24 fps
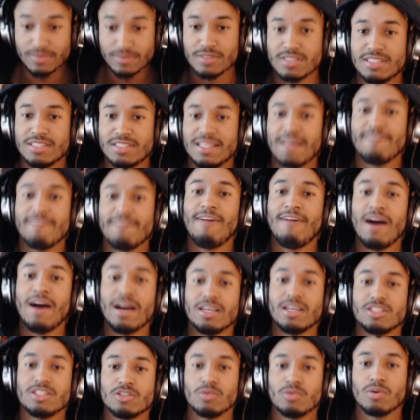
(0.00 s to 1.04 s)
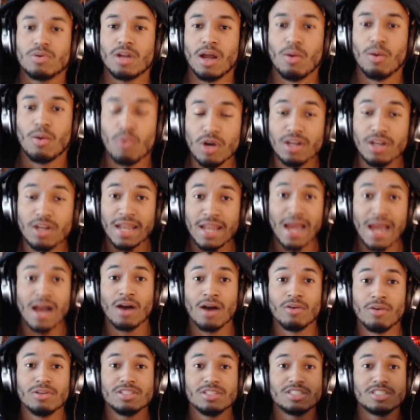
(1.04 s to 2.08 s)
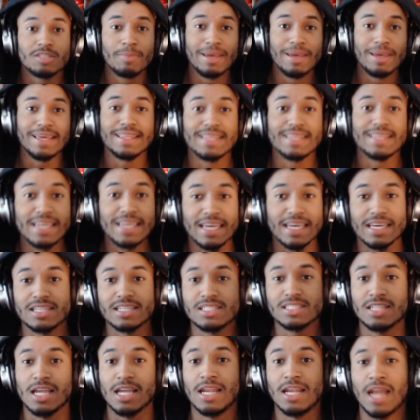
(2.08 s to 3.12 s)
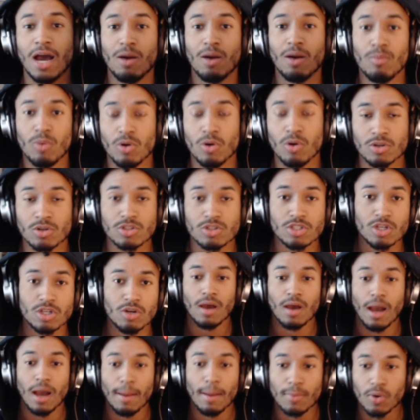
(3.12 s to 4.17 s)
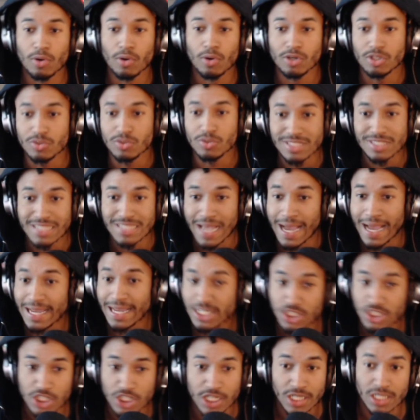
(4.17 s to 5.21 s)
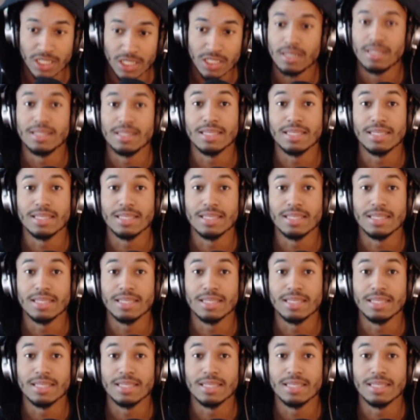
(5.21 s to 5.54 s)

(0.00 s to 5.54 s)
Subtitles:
It's that 5. So what I want now is to make the kick stand out more. So I'm going to sidechain the